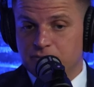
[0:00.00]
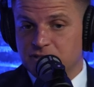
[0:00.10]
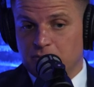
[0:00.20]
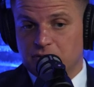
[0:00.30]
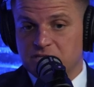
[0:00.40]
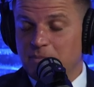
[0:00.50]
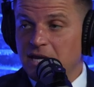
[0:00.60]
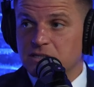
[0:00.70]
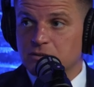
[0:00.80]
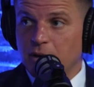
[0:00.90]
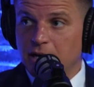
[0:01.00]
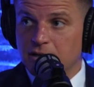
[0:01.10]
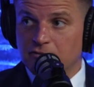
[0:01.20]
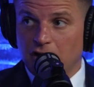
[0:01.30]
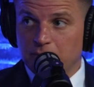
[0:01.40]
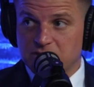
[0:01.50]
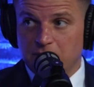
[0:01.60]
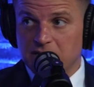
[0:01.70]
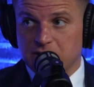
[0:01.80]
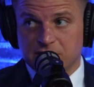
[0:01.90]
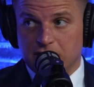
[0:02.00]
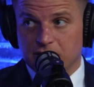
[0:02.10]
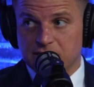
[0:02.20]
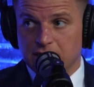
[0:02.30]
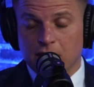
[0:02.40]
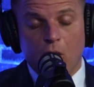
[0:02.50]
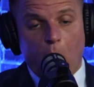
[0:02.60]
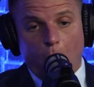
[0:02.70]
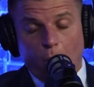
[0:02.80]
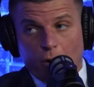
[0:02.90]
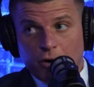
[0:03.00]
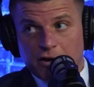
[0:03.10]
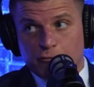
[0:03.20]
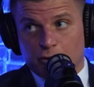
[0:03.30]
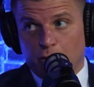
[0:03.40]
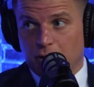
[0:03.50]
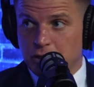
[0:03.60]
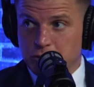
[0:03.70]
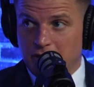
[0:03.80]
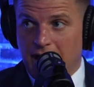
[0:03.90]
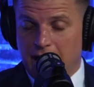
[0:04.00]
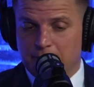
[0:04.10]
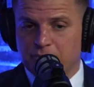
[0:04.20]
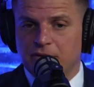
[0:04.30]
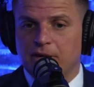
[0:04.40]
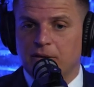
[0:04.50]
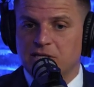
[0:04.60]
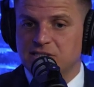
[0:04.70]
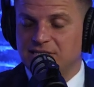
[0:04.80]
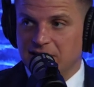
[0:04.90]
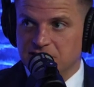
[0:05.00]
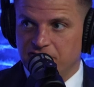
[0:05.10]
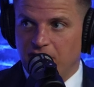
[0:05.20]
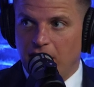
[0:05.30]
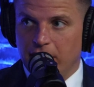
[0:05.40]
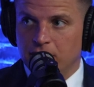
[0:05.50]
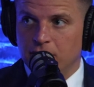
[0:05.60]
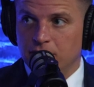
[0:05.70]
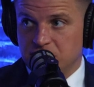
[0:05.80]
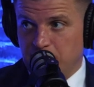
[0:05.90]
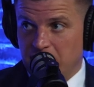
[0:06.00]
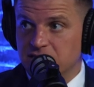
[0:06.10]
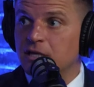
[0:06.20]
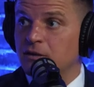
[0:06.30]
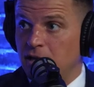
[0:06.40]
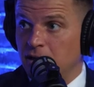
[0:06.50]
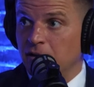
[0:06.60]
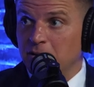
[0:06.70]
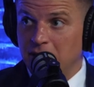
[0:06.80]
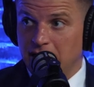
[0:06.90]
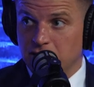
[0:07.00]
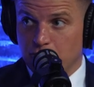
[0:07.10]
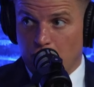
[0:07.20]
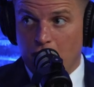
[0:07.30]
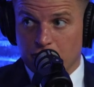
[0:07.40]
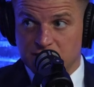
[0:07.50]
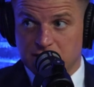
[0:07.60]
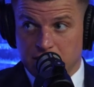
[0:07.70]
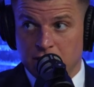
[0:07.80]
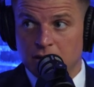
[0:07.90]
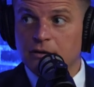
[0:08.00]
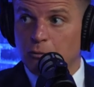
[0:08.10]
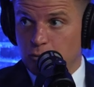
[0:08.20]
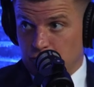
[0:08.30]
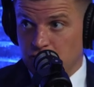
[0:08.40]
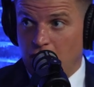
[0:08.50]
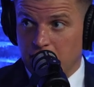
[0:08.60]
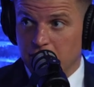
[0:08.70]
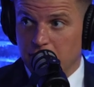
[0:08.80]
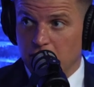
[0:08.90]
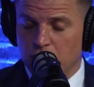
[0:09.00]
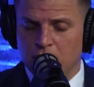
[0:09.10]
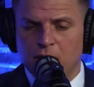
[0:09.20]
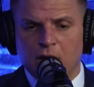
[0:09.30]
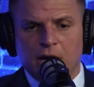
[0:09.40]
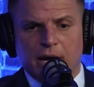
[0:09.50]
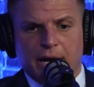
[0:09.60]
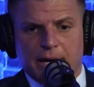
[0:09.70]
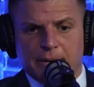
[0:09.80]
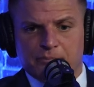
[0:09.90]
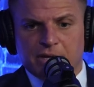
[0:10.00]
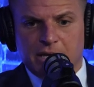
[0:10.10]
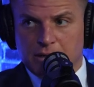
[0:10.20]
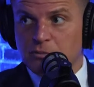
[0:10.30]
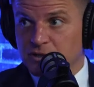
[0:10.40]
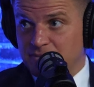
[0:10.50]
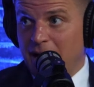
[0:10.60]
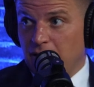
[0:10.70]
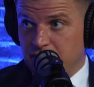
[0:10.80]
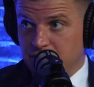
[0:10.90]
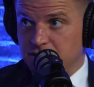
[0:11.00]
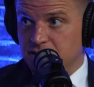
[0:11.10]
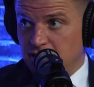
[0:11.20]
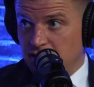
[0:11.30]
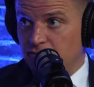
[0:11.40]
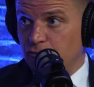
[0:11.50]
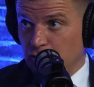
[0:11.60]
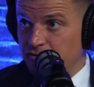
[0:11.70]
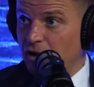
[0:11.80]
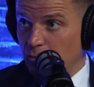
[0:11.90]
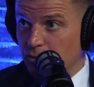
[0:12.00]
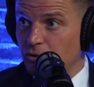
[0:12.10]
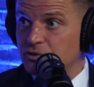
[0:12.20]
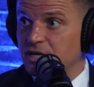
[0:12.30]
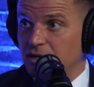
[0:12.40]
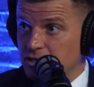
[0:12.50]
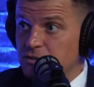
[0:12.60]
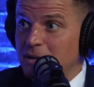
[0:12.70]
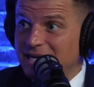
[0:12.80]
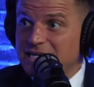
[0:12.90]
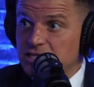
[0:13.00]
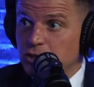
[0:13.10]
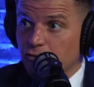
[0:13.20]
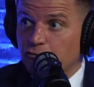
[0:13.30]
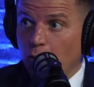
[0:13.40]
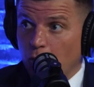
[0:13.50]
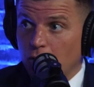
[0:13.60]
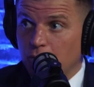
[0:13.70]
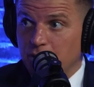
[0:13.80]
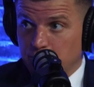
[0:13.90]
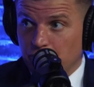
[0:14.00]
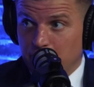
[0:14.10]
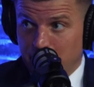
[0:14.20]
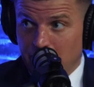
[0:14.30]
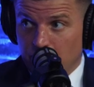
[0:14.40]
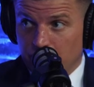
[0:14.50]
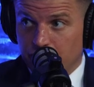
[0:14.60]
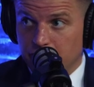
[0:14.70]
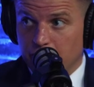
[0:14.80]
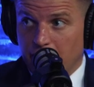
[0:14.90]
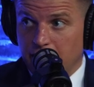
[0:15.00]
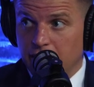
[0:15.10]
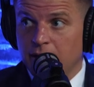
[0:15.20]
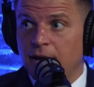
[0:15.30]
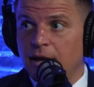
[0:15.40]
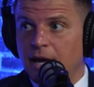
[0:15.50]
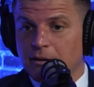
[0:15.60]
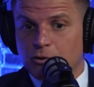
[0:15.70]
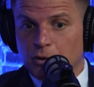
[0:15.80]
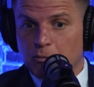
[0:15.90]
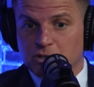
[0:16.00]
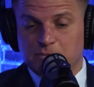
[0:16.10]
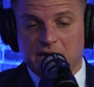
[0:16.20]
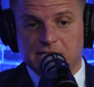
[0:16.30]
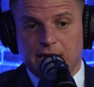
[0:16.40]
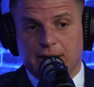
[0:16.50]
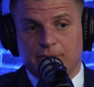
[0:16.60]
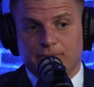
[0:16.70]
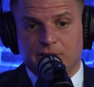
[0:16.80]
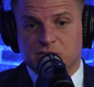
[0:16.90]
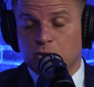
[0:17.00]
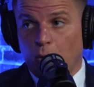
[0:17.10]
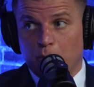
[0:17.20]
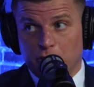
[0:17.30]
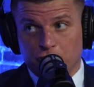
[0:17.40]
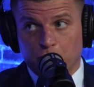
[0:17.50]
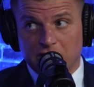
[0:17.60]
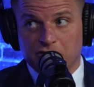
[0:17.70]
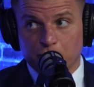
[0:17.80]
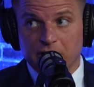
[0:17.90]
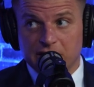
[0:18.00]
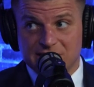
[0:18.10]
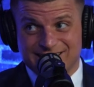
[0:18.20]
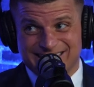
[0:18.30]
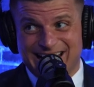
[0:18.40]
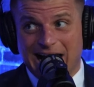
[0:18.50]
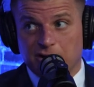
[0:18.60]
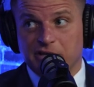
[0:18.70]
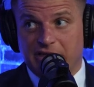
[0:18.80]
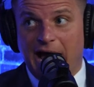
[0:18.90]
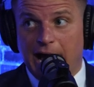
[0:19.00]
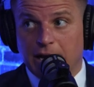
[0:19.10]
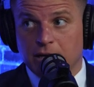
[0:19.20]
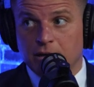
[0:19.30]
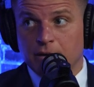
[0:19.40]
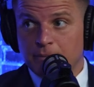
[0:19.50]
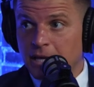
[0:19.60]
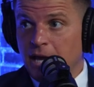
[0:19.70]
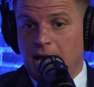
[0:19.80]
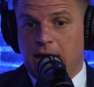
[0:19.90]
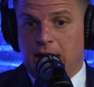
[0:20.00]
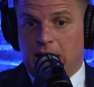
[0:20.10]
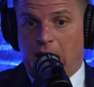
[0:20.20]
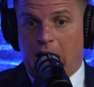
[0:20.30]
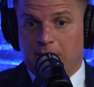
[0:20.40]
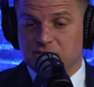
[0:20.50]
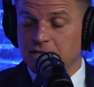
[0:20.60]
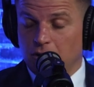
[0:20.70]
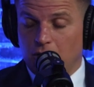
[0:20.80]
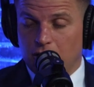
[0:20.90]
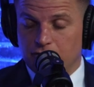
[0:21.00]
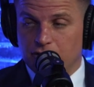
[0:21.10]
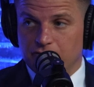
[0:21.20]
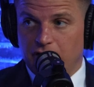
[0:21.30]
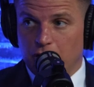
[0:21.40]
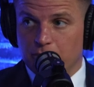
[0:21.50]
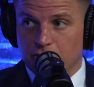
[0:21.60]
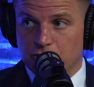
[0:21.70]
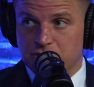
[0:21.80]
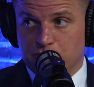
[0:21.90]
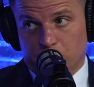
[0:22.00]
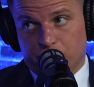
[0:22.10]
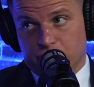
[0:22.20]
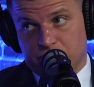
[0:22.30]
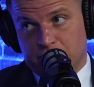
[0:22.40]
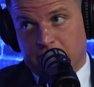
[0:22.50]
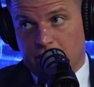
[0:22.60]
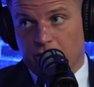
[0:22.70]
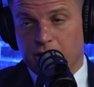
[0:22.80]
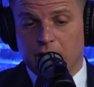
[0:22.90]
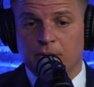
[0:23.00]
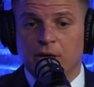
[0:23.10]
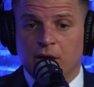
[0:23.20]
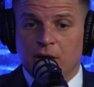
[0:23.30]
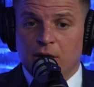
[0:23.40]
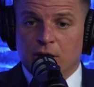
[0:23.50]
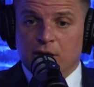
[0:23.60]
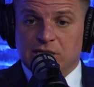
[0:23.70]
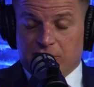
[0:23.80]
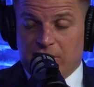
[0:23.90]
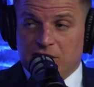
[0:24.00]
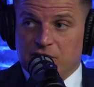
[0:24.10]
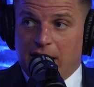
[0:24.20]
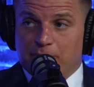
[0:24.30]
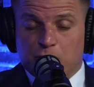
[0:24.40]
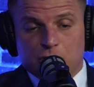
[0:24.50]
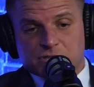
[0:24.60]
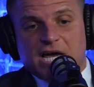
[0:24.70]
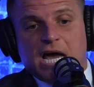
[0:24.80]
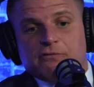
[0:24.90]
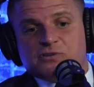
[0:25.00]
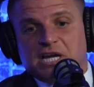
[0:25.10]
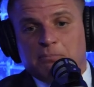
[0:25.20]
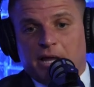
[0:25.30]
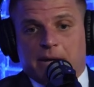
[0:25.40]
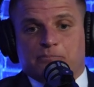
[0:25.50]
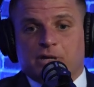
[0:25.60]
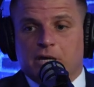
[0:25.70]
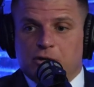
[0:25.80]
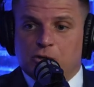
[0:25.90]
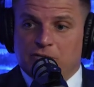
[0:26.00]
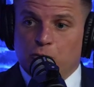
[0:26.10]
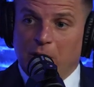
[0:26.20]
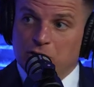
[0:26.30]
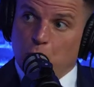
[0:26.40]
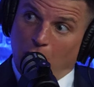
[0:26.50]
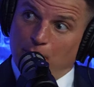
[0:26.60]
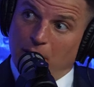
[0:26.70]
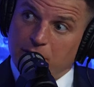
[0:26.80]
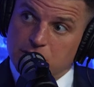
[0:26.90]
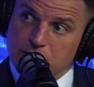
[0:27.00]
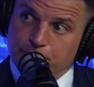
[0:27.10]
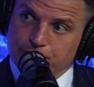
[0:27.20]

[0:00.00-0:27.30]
some of the space, right? And develop the space outside of the city. Or if we don't want to do that, then let's densify the space and, and eliminate the bureaucracy that we are talking about um, in municipalities and, and for developers and, and just make it easier for people to build, right? And create more space. And this whole Bill 23 is exactly that. And I'm seeing a lot of the developers and builders in my area take advantage of that. We used to have site plan and you'd have to wait 12 months